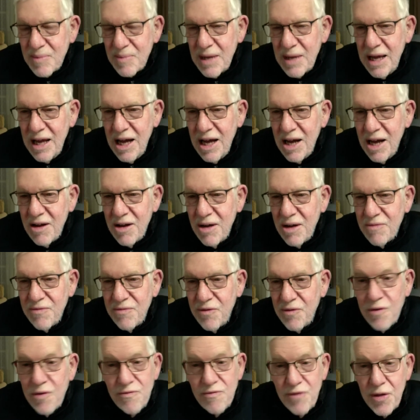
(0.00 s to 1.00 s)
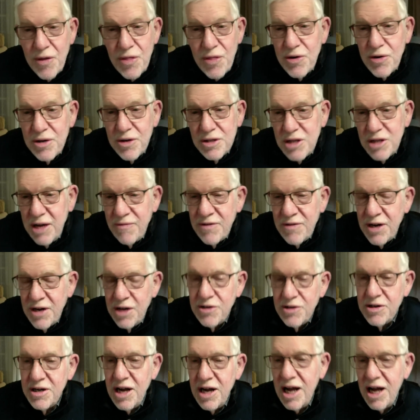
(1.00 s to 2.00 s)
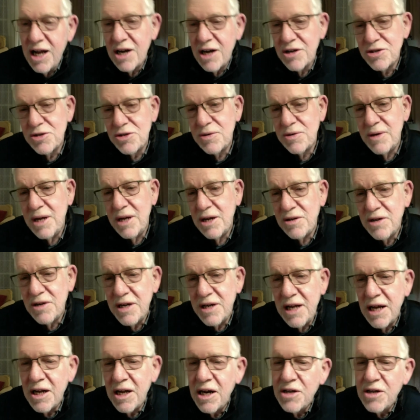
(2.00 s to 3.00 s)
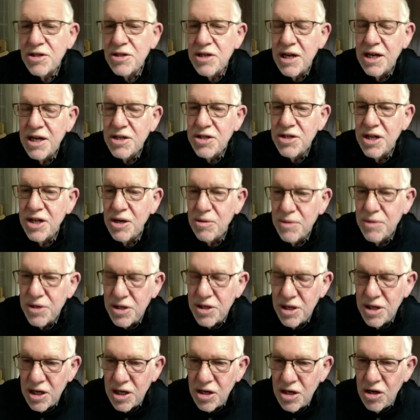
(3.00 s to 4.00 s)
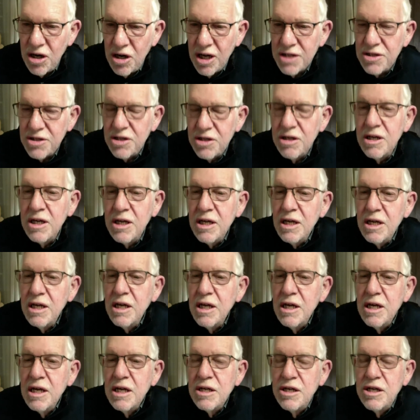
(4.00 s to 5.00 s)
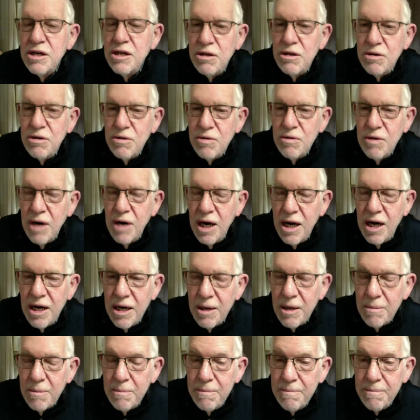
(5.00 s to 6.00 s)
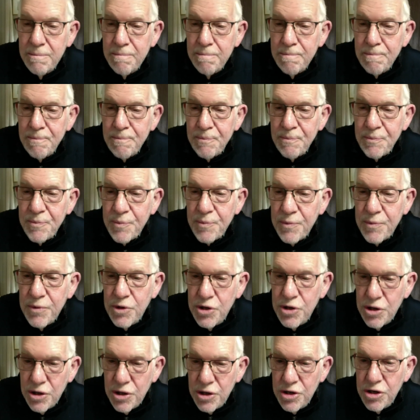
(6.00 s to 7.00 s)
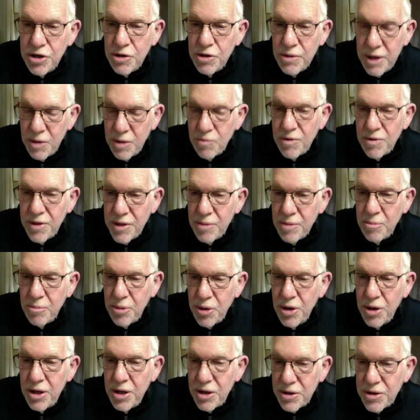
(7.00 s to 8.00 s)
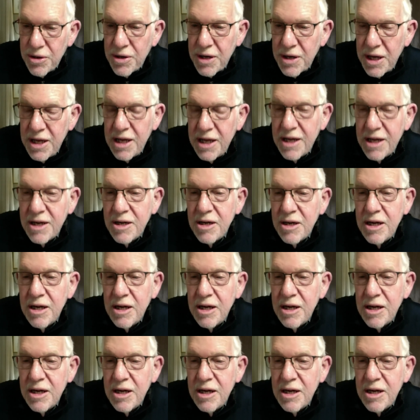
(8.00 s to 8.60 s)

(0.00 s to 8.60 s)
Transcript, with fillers: uh, for, for $3,700, $300 less than it was going to cost to, um, to do it with the boiler again.